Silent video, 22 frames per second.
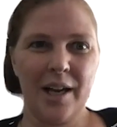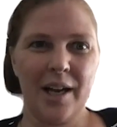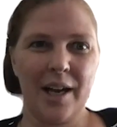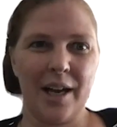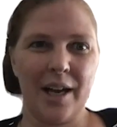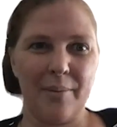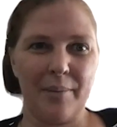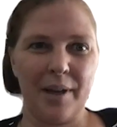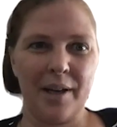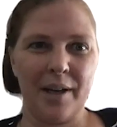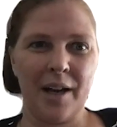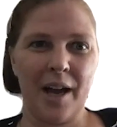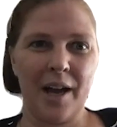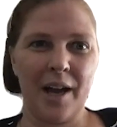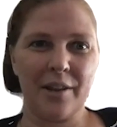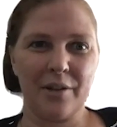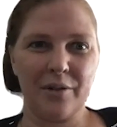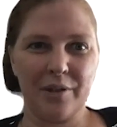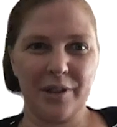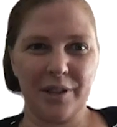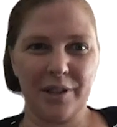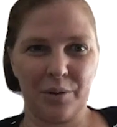um, and
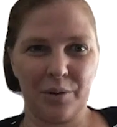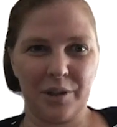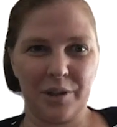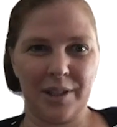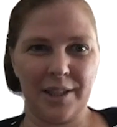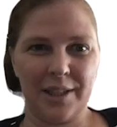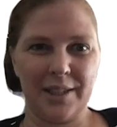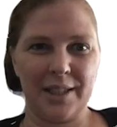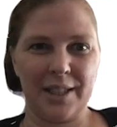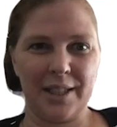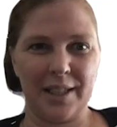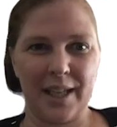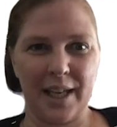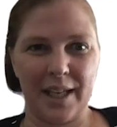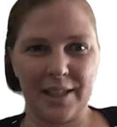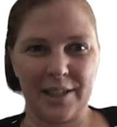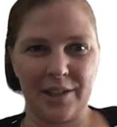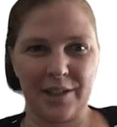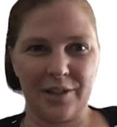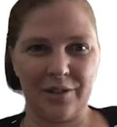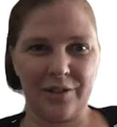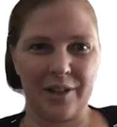other resources in
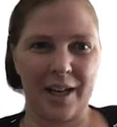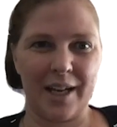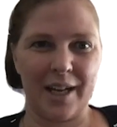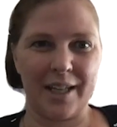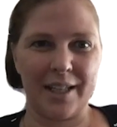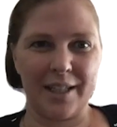case you're not